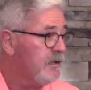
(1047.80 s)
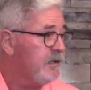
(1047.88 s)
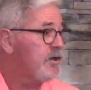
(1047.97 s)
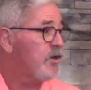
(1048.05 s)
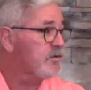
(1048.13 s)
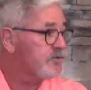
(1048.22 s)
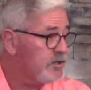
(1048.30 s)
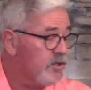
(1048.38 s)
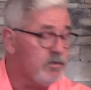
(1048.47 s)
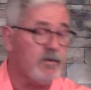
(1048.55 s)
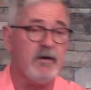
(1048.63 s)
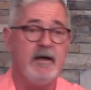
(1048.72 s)
he calls
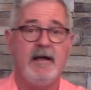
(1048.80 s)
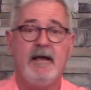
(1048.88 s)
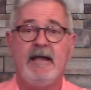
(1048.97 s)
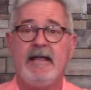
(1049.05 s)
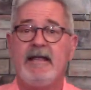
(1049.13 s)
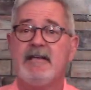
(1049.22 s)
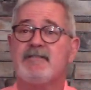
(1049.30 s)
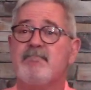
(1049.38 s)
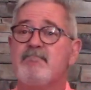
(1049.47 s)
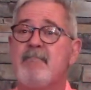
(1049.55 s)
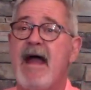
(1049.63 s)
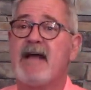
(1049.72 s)
you his
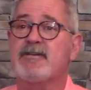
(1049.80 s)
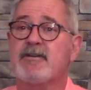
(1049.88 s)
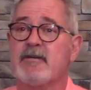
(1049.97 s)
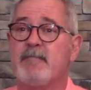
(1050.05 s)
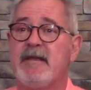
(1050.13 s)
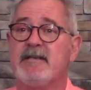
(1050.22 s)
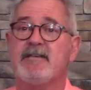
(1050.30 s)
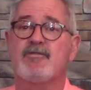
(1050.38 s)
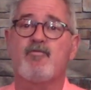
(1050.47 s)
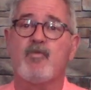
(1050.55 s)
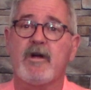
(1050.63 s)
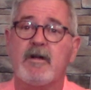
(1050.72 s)
masterpiece,
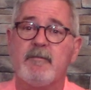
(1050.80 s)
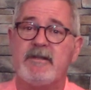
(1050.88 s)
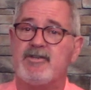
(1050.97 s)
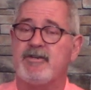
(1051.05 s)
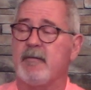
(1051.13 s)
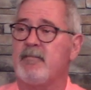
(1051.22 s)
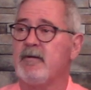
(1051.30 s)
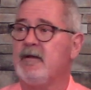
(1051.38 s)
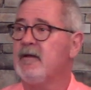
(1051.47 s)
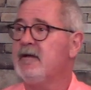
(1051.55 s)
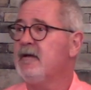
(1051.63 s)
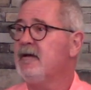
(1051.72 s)
his workmanship.
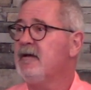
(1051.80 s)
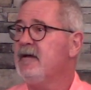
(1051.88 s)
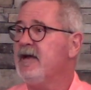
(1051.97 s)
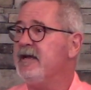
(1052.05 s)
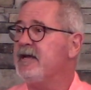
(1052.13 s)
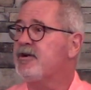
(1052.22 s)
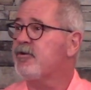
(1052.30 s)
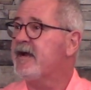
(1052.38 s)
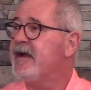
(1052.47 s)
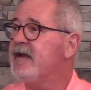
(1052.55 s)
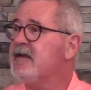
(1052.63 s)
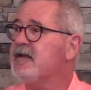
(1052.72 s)
And he
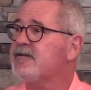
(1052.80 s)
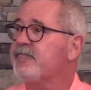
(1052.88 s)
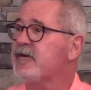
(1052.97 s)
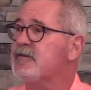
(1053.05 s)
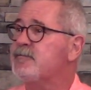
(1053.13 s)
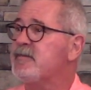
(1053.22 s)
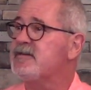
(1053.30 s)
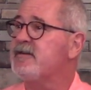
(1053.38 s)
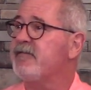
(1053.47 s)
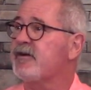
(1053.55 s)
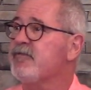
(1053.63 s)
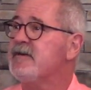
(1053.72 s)
created us for a
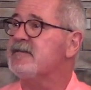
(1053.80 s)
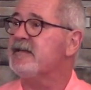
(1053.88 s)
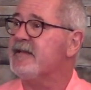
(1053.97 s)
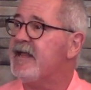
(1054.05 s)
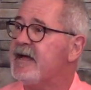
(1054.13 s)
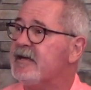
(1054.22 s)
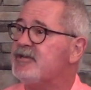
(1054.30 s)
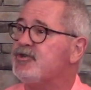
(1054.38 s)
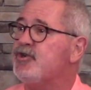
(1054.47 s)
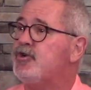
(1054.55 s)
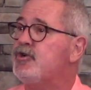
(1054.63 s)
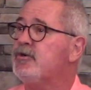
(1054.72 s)
specific reason, and that
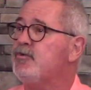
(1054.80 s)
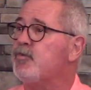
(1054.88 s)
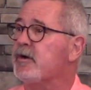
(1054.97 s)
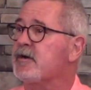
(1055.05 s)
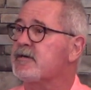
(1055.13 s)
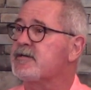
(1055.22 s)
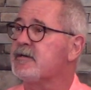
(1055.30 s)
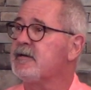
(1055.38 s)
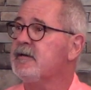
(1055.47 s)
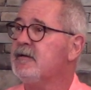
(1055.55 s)
is good works.